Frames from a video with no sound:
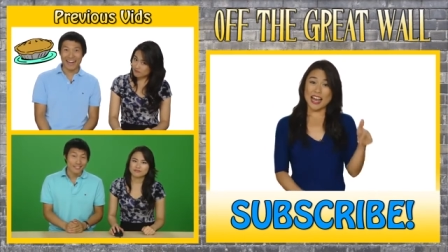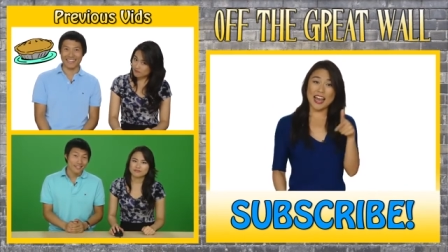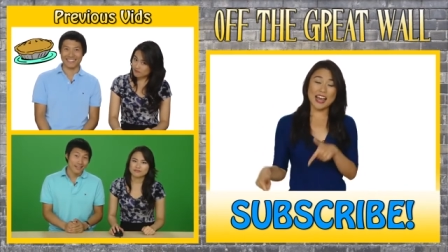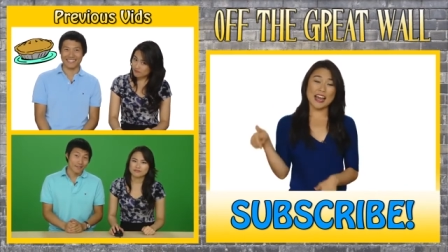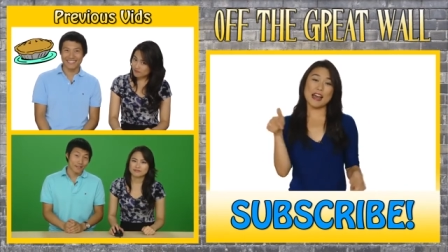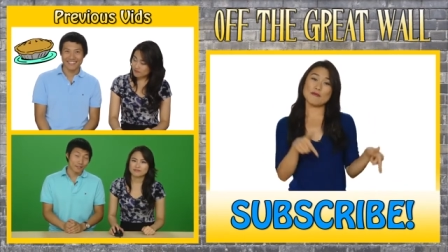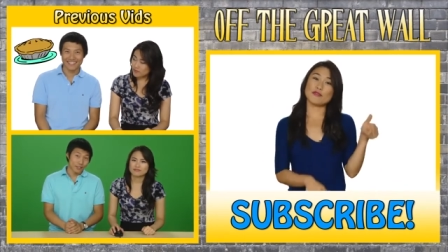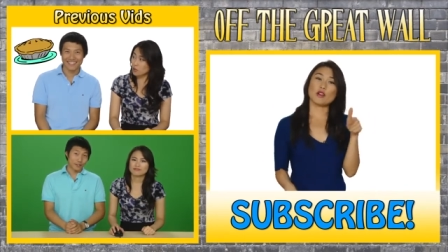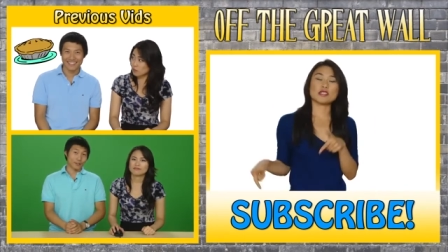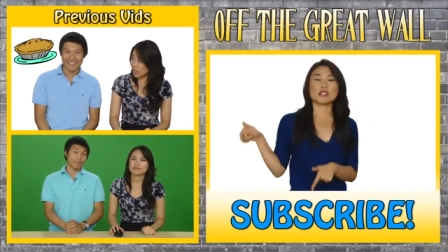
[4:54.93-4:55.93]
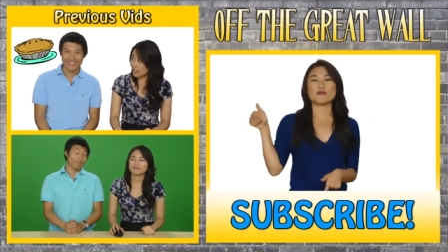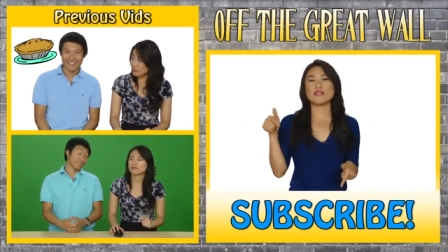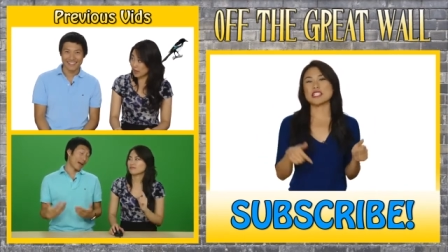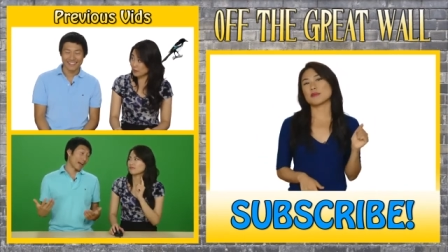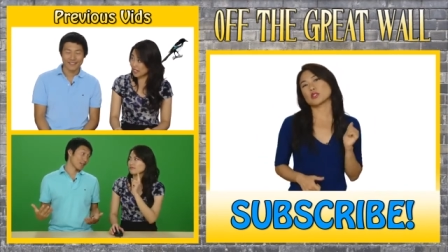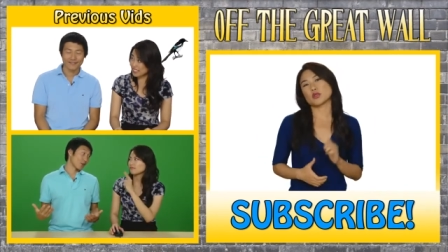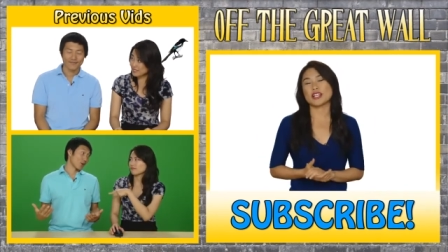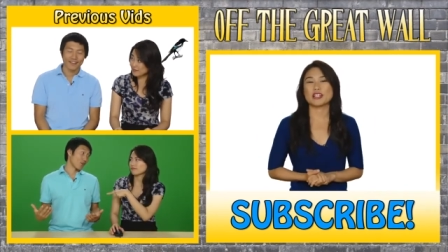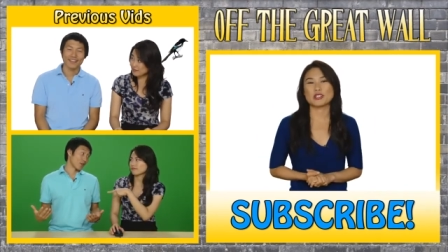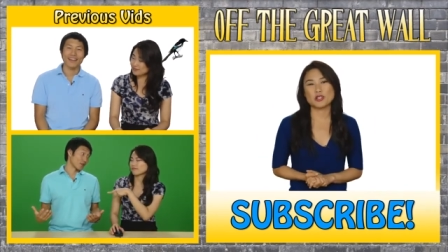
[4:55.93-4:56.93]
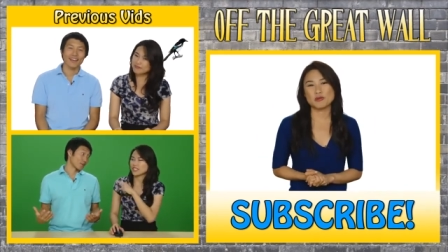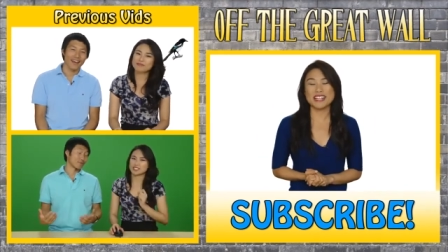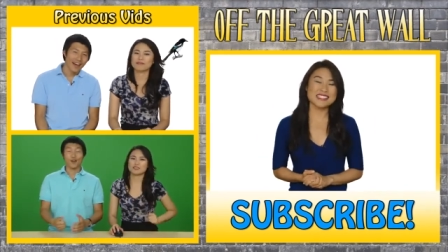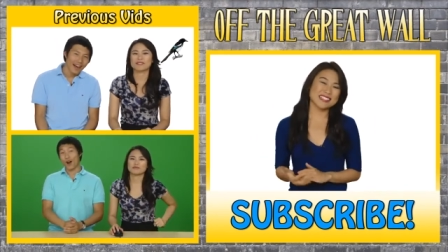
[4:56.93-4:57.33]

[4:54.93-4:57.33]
And follow us on Facebook, Twitter, and Google+.